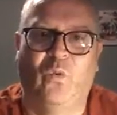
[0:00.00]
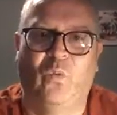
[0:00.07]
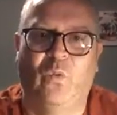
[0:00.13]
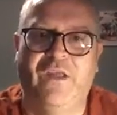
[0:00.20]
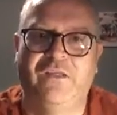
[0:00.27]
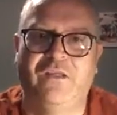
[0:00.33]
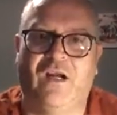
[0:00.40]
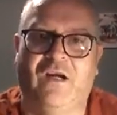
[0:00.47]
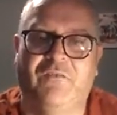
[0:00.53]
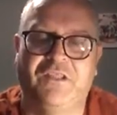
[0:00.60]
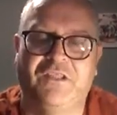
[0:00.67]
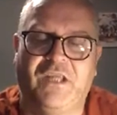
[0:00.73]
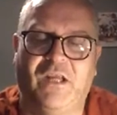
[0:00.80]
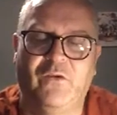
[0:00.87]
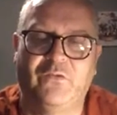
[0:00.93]
When you have a
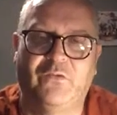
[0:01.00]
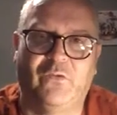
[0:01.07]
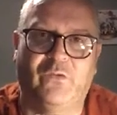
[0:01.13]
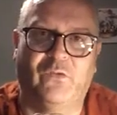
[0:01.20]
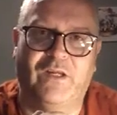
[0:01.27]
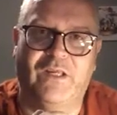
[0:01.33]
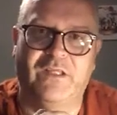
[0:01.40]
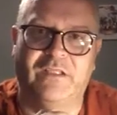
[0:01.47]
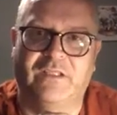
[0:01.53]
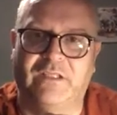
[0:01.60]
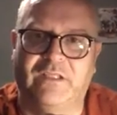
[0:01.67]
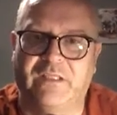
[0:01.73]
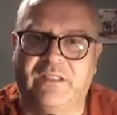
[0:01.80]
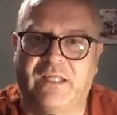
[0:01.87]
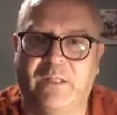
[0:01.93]
child, though, it's
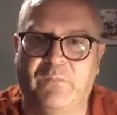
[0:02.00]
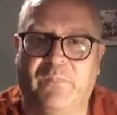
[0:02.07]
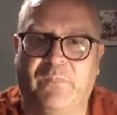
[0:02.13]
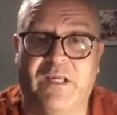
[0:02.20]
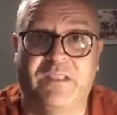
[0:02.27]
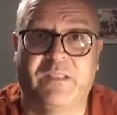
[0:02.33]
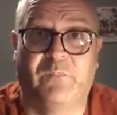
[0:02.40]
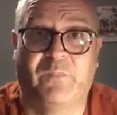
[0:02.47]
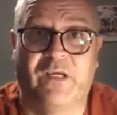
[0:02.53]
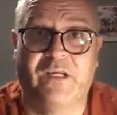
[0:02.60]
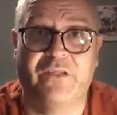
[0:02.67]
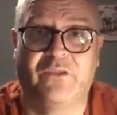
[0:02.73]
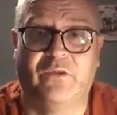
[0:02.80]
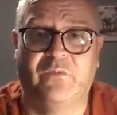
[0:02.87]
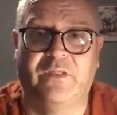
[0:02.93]
like pass the
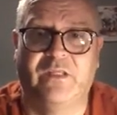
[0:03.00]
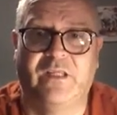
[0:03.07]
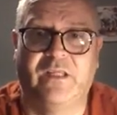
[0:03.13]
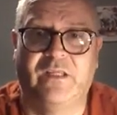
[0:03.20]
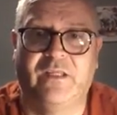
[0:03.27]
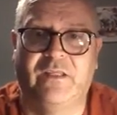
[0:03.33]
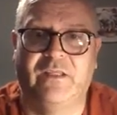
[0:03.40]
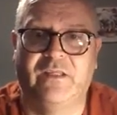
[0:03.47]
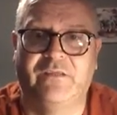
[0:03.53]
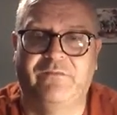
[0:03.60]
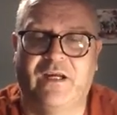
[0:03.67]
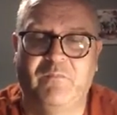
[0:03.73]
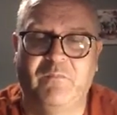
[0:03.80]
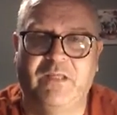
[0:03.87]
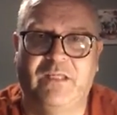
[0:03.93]
parcel when the
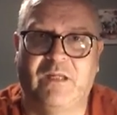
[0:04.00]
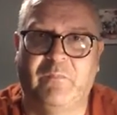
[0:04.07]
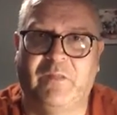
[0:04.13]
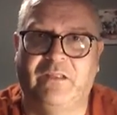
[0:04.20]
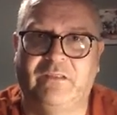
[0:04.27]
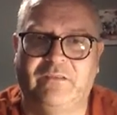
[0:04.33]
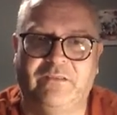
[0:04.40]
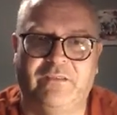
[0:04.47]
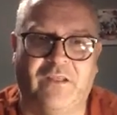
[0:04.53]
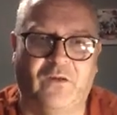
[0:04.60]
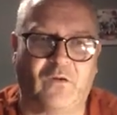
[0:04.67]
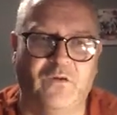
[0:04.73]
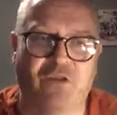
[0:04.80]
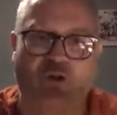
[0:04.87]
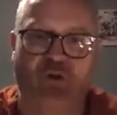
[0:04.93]
family come in. They're
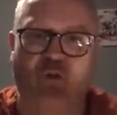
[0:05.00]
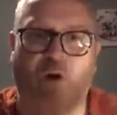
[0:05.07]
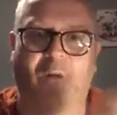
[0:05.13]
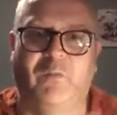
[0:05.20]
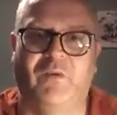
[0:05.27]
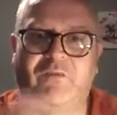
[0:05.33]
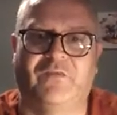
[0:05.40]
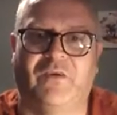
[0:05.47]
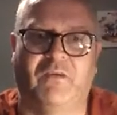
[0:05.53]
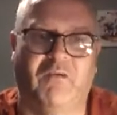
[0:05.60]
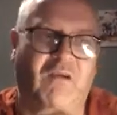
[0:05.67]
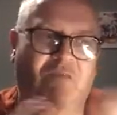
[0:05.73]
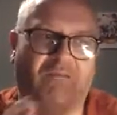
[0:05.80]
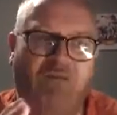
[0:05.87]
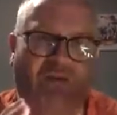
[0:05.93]
all squabbling for, oh,
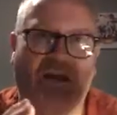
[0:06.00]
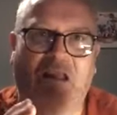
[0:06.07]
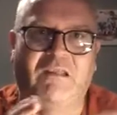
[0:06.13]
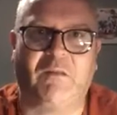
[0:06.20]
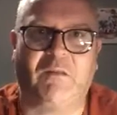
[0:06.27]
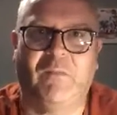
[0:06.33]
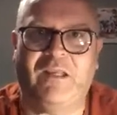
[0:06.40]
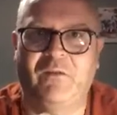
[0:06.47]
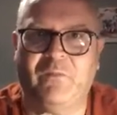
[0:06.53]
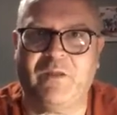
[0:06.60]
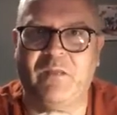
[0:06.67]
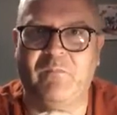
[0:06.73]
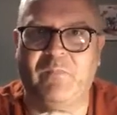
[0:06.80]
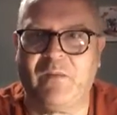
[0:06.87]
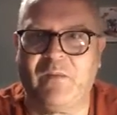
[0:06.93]
I've only had a minute with
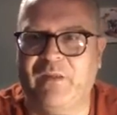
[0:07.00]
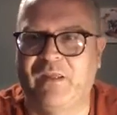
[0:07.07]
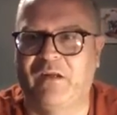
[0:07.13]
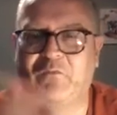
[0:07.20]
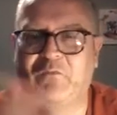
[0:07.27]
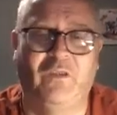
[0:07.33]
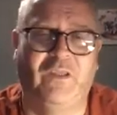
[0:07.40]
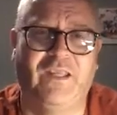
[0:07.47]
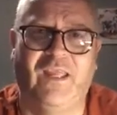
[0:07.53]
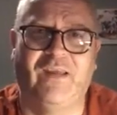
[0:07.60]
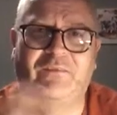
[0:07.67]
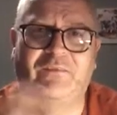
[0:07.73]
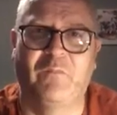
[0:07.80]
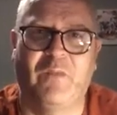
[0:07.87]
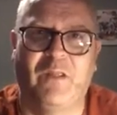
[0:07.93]
the baby, or I've only
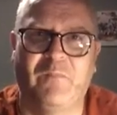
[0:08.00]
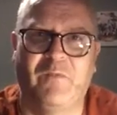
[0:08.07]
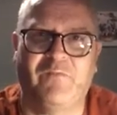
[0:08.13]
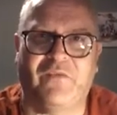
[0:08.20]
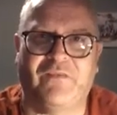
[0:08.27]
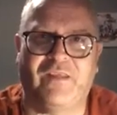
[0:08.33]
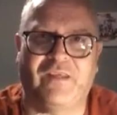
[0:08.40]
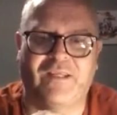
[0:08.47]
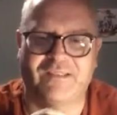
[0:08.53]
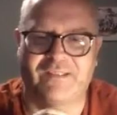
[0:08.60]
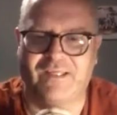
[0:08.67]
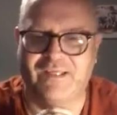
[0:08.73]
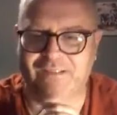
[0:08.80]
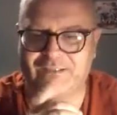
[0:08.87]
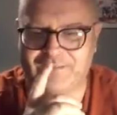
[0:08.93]
held the baby for 30
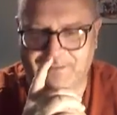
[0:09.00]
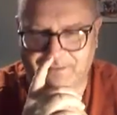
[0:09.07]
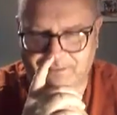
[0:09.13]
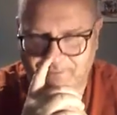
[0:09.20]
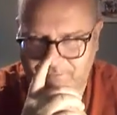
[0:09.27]
seconds.